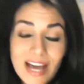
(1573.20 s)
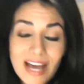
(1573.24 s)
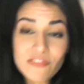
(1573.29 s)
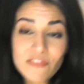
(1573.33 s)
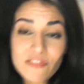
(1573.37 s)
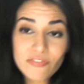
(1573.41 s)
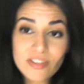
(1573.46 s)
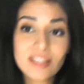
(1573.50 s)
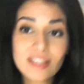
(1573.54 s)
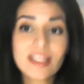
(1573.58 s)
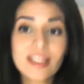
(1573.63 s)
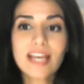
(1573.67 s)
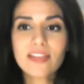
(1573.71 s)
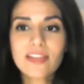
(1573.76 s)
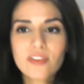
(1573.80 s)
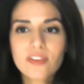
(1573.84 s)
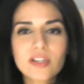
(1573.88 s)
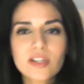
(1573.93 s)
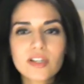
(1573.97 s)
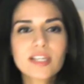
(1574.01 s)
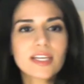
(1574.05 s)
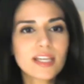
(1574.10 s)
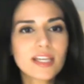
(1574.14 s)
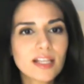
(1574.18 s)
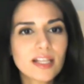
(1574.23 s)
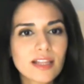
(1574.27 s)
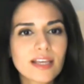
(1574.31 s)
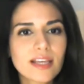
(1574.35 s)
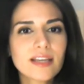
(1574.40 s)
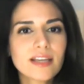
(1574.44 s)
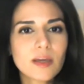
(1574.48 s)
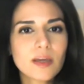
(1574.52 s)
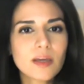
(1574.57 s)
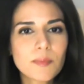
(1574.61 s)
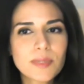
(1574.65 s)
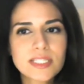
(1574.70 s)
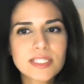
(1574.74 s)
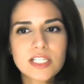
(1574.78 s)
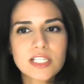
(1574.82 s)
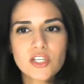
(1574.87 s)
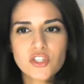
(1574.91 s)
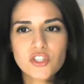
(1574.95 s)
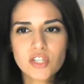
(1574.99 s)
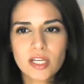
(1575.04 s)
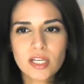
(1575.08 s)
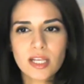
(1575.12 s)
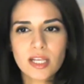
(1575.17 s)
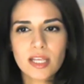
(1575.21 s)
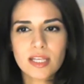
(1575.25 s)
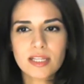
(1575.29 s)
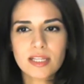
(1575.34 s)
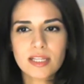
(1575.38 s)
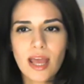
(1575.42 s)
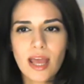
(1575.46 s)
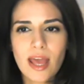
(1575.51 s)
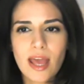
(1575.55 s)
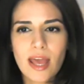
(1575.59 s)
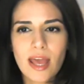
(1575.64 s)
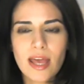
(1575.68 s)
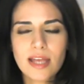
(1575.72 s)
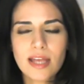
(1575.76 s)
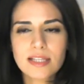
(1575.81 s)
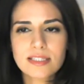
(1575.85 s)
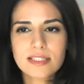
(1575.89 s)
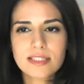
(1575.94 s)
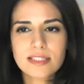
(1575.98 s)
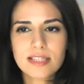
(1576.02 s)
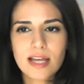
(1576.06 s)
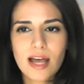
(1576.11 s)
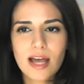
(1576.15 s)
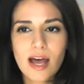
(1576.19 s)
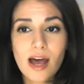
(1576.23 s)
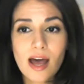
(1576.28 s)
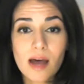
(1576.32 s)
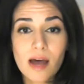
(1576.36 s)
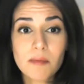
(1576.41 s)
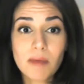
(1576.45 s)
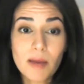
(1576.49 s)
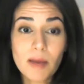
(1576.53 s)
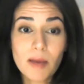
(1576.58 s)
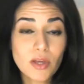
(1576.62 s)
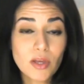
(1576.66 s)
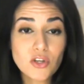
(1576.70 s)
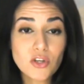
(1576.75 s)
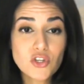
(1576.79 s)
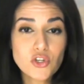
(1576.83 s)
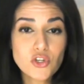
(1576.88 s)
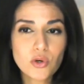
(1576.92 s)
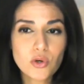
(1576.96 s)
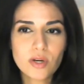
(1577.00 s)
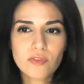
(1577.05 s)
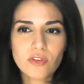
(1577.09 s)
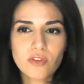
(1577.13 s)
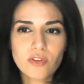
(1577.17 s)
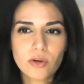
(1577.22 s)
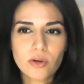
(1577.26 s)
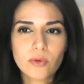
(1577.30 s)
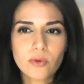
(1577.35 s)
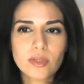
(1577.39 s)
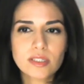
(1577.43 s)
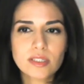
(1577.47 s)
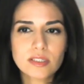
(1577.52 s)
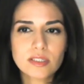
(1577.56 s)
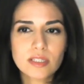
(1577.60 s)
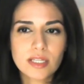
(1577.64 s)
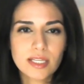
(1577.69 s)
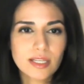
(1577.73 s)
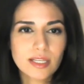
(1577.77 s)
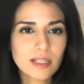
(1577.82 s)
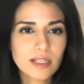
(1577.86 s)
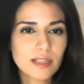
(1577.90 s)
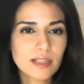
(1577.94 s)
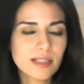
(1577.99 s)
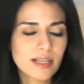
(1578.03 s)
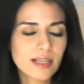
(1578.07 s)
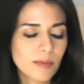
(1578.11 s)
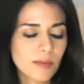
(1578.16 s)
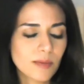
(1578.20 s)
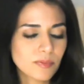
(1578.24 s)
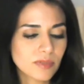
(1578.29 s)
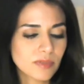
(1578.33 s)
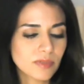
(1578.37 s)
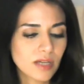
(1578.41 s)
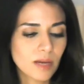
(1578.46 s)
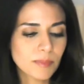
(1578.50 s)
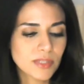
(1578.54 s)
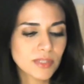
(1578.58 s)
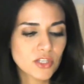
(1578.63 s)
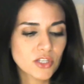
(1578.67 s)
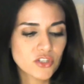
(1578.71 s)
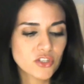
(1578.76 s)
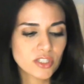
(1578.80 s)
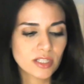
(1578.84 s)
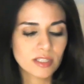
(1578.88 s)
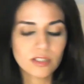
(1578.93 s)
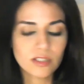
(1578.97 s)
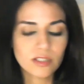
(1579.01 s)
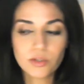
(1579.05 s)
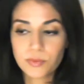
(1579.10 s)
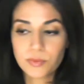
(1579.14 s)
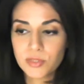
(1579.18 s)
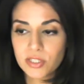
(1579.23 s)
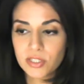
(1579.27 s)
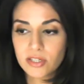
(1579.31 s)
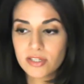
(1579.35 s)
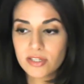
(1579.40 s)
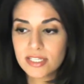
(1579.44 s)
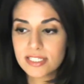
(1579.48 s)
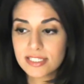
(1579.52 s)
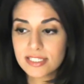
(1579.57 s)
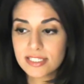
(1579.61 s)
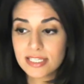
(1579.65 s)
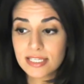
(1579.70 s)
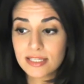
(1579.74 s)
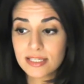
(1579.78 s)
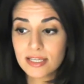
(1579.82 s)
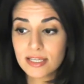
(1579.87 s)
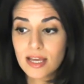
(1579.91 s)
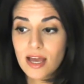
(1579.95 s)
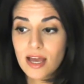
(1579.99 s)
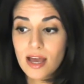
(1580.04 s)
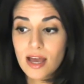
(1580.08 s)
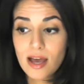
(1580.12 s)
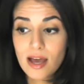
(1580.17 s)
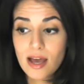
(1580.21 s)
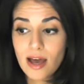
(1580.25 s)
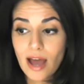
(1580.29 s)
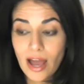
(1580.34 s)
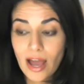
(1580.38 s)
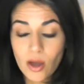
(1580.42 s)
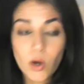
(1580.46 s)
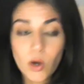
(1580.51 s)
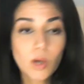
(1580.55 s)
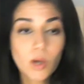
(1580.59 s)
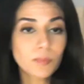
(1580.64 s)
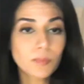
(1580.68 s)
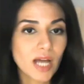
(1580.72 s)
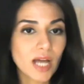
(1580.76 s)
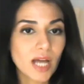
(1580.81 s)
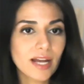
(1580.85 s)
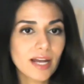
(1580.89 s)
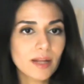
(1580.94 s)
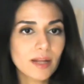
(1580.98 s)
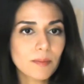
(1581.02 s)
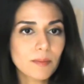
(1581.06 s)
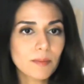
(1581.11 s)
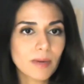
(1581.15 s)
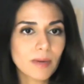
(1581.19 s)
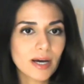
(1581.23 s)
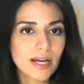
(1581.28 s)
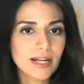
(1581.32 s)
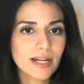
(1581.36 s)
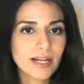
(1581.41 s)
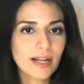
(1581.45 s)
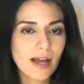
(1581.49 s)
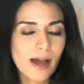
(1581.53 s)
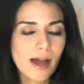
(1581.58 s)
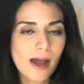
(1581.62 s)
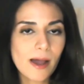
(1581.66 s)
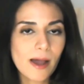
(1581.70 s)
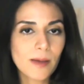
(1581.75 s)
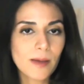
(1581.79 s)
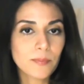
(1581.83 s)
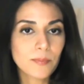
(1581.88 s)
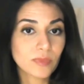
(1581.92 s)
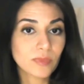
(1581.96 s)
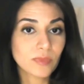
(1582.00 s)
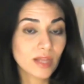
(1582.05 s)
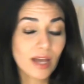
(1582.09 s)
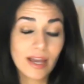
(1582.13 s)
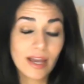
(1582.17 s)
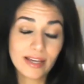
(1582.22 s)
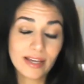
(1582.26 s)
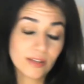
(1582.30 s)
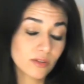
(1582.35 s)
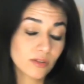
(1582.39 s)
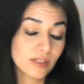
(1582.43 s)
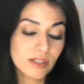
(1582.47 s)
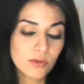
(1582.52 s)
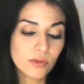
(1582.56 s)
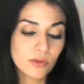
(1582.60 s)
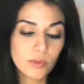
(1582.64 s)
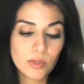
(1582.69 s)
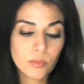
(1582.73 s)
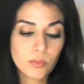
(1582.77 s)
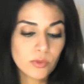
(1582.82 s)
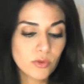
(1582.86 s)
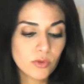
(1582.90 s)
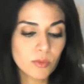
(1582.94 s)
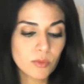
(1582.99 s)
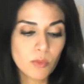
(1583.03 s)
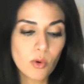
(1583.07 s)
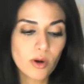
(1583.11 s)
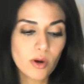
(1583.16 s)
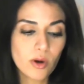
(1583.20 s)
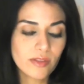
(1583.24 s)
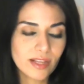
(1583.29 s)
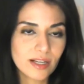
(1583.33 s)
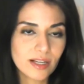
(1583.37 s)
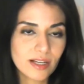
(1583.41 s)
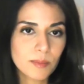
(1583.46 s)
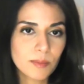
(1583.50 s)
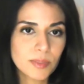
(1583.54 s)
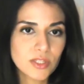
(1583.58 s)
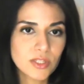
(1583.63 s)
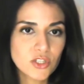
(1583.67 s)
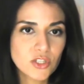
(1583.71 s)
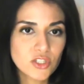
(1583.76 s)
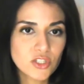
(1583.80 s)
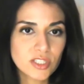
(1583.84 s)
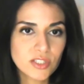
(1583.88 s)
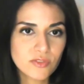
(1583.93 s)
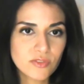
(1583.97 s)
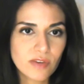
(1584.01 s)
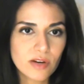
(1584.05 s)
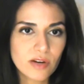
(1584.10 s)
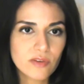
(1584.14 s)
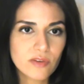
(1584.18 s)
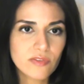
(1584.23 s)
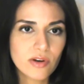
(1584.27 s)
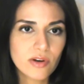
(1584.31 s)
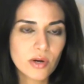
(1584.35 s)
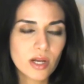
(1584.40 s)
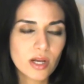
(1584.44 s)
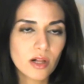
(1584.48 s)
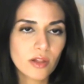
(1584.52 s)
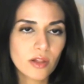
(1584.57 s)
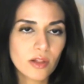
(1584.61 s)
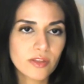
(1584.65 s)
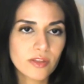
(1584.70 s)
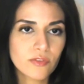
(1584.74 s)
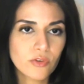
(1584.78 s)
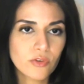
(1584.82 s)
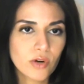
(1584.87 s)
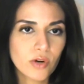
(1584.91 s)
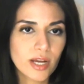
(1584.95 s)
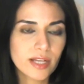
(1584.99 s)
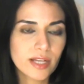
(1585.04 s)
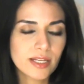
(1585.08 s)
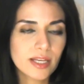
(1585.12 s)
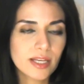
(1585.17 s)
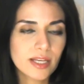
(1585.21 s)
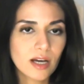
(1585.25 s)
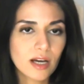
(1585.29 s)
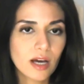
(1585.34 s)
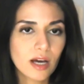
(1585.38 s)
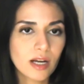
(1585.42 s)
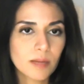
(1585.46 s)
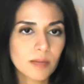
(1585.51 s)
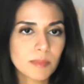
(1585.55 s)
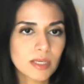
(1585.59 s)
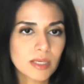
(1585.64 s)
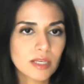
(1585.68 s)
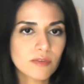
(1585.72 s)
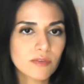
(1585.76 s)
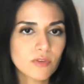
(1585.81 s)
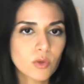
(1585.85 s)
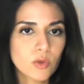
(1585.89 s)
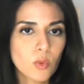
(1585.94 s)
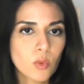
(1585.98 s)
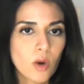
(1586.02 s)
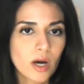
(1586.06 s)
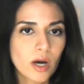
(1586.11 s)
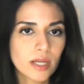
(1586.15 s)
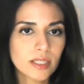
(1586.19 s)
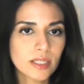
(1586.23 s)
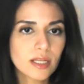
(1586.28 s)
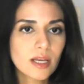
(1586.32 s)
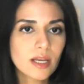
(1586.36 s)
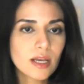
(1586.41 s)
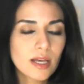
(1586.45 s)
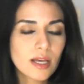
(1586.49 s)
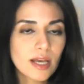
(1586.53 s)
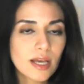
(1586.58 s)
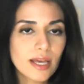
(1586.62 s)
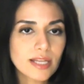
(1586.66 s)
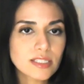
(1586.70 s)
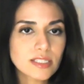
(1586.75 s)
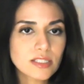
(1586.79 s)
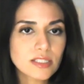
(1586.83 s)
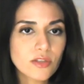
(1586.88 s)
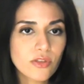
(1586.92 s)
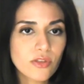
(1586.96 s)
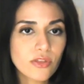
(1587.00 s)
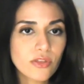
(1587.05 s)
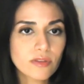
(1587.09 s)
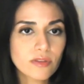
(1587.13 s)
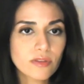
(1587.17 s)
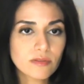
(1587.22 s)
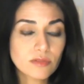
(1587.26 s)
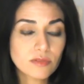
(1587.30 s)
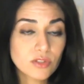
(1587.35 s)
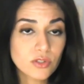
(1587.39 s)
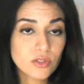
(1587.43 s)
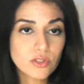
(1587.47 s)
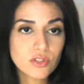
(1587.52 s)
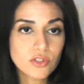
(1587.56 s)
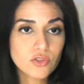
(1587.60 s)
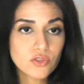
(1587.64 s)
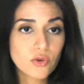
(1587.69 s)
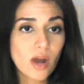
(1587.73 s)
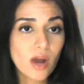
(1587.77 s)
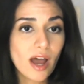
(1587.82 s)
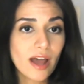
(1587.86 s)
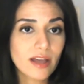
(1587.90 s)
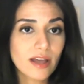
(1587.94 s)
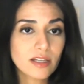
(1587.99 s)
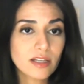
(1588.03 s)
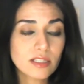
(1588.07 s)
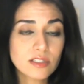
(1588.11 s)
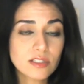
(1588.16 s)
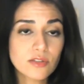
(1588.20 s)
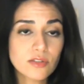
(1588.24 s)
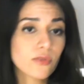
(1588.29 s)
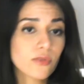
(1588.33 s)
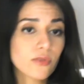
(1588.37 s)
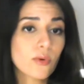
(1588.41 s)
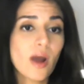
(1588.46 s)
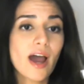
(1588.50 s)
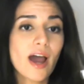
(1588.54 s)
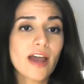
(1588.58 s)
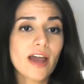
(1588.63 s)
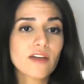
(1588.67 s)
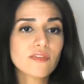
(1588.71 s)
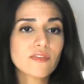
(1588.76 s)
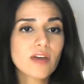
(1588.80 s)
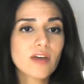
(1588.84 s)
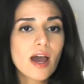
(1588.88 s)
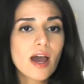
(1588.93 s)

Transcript: feel like they're killing competition, and I'm not sure if they're going to kill the competition in cryptocurrency. I hope not, but I couldn't agree with you more that competition is very, very healthy for any economy if you want it to thrive.